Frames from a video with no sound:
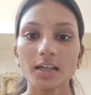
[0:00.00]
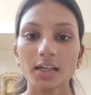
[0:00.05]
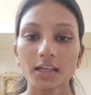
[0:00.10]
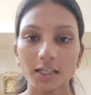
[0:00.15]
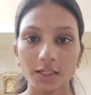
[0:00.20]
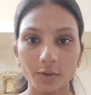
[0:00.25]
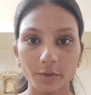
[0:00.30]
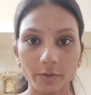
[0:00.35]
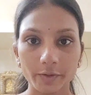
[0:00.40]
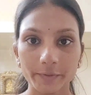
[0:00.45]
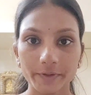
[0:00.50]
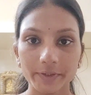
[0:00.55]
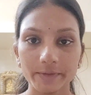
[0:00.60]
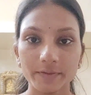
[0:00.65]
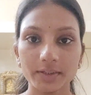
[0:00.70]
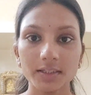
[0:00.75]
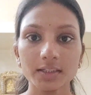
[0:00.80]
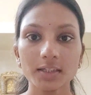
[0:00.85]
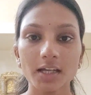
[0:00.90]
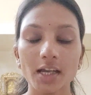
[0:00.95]
Hello
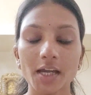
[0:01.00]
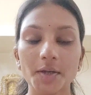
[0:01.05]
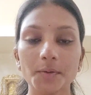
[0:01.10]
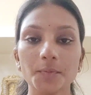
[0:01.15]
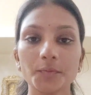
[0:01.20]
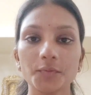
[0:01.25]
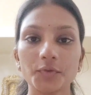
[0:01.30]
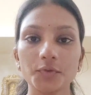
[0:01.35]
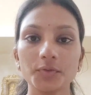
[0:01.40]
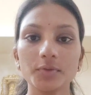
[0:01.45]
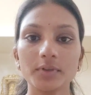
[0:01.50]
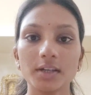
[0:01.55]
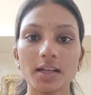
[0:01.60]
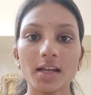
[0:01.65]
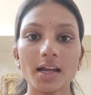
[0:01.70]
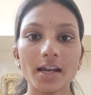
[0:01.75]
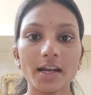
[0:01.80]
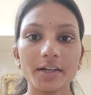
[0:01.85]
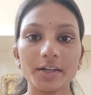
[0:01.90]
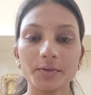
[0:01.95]
everyone, I am Mrudula
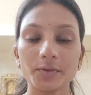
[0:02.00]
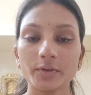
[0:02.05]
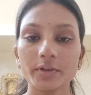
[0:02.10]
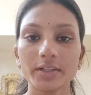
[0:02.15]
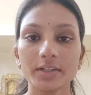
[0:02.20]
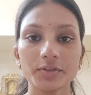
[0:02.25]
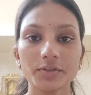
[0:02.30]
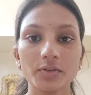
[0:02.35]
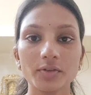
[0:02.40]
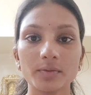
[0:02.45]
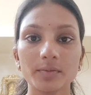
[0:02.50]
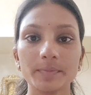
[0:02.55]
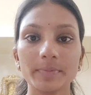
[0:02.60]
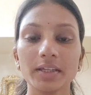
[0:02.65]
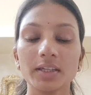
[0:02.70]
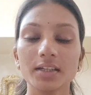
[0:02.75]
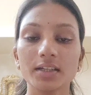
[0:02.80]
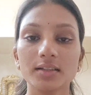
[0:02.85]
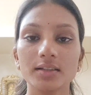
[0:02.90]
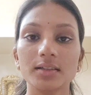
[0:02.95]
and today's
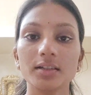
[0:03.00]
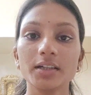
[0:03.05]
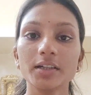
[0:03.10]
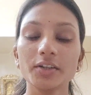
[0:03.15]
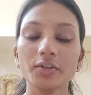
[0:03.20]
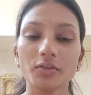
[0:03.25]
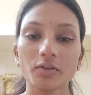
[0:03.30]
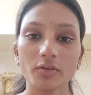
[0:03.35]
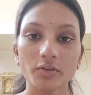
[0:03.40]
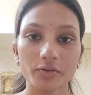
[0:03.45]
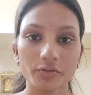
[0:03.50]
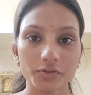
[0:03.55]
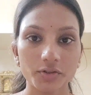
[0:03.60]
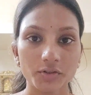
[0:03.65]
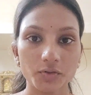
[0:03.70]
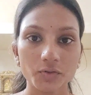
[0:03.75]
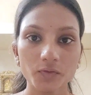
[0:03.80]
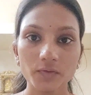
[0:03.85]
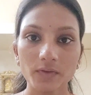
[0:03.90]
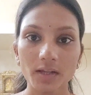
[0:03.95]
topic is the
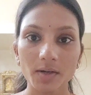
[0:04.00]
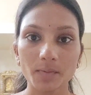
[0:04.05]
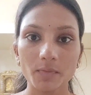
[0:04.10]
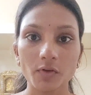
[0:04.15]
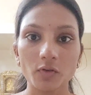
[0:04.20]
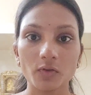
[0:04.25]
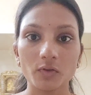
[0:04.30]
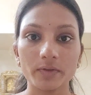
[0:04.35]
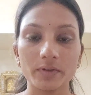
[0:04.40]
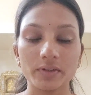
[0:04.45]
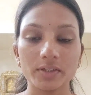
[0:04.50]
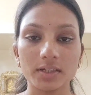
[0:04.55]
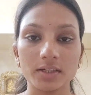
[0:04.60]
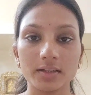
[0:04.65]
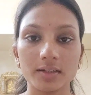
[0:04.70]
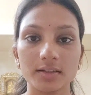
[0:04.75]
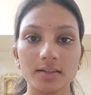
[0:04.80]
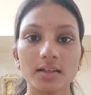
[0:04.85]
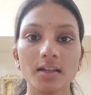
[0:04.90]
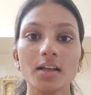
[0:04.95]
introduction to
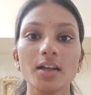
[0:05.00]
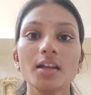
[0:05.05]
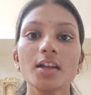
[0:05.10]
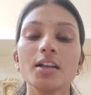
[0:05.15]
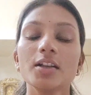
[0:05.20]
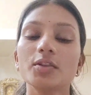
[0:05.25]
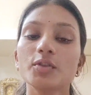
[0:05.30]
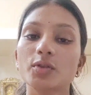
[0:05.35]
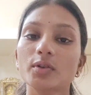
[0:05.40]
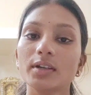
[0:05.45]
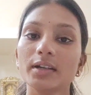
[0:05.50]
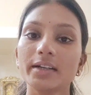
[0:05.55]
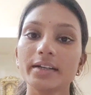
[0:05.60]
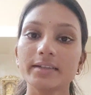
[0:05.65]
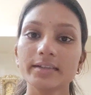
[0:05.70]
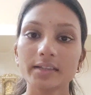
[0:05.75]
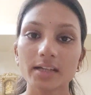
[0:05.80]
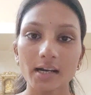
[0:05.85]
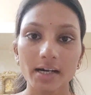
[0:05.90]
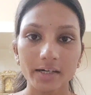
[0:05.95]
pharmacovigilance. So
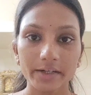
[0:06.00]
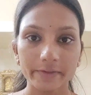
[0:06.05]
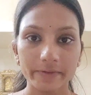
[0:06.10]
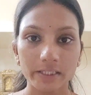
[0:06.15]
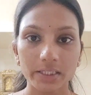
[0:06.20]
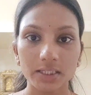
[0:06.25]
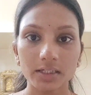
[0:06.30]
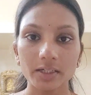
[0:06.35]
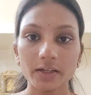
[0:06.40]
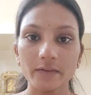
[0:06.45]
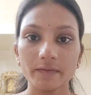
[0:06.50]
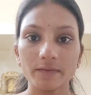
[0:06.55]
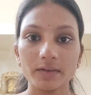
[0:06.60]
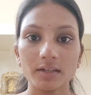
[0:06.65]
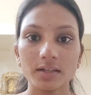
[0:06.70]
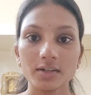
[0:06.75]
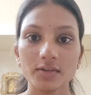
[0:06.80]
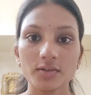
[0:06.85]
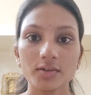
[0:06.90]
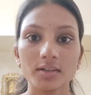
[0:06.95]
let's start with the
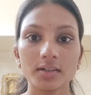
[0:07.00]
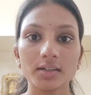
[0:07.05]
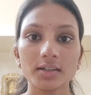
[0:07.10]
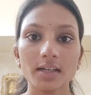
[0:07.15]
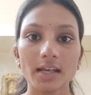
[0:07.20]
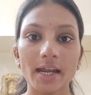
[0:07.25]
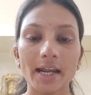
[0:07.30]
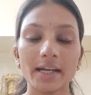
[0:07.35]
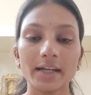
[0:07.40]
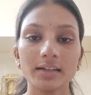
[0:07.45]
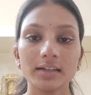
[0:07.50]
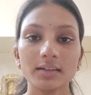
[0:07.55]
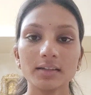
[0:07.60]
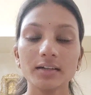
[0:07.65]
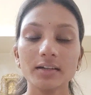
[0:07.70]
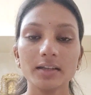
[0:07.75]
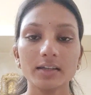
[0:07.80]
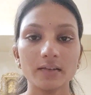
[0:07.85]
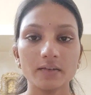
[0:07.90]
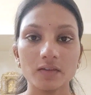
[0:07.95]
definition and the
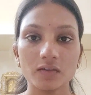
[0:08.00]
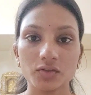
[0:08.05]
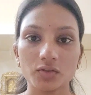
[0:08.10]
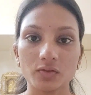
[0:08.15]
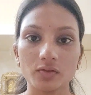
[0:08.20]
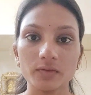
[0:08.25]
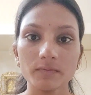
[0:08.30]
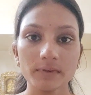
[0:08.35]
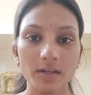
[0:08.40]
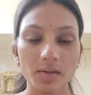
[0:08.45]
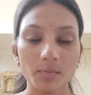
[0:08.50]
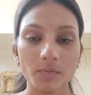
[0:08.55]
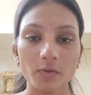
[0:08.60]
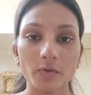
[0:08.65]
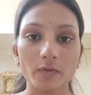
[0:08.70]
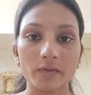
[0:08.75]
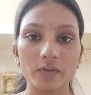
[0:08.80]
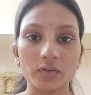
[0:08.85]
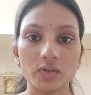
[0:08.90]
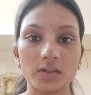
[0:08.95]
derivation of
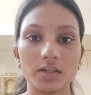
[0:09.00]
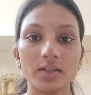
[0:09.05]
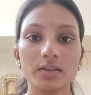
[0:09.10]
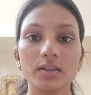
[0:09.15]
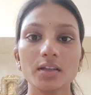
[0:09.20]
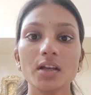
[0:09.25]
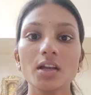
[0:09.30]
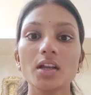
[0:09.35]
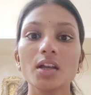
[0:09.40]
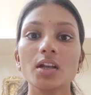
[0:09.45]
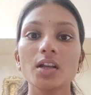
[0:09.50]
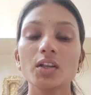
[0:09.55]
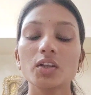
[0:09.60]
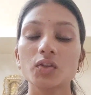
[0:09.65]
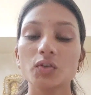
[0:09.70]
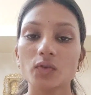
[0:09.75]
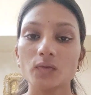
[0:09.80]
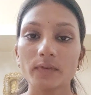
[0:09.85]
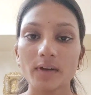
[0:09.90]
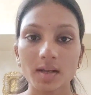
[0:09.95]
pharmacovigilance.
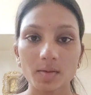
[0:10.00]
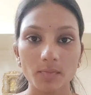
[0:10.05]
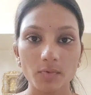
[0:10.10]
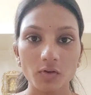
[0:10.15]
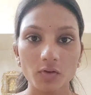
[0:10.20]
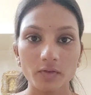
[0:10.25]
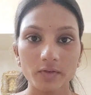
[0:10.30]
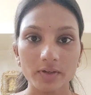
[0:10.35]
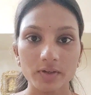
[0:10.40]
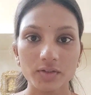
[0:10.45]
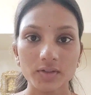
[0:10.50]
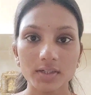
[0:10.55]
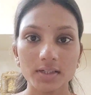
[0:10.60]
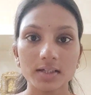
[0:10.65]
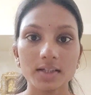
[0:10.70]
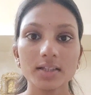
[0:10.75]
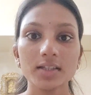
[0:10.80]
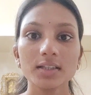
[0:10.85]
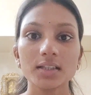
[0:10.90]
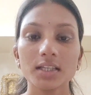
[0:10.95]
So
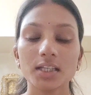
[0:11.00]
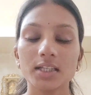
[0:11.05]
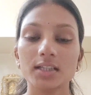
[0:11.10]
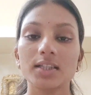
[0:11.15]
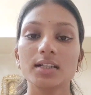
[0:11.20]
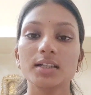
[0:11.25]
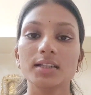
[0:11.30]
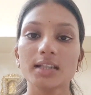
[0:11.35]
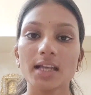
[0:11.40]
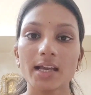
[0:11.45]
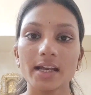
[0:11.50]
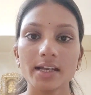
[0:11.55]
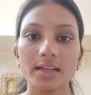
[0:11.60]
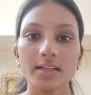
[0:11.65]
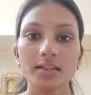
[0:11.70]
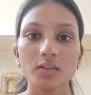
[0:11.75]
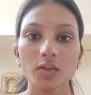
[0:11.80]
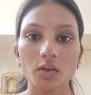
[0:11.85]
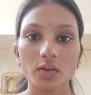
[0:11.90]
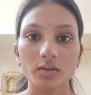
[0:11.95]
pharmacovigilance is the
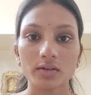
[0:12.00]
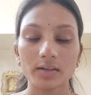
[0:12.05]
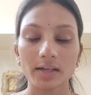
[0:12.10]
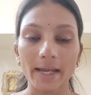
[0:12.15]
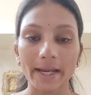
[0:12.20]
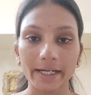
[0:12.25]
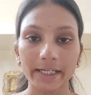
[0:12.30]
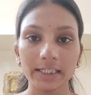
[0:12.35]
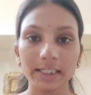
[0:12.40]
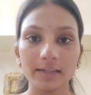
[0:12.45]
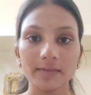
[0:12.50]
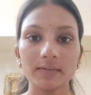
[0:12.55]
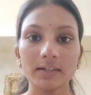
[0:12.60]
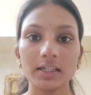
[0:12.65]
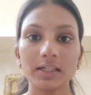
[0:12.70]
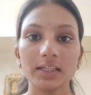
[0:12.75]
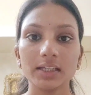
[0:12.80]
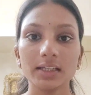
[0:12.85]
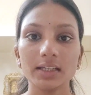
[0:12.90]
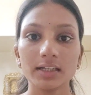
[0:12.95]
science or
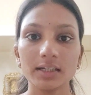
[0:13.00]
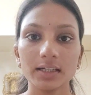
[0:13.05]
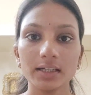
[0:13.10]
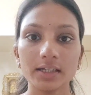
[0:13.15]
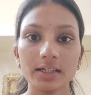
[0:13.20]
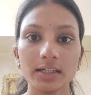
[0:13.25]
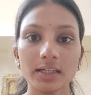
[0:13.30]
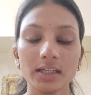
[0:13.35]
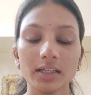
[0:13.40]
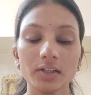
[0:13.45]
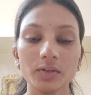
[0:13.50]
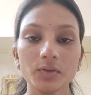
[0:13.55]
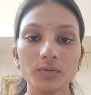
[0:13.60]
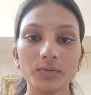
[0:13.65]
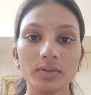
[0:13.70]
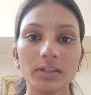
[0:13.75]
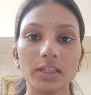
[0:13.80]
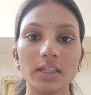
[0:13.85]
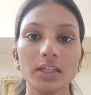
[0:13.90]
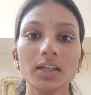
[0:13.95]
activity relating
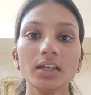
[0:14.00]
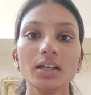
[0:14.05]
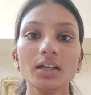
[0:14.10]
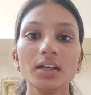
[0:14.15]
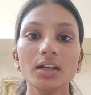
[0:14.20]
to the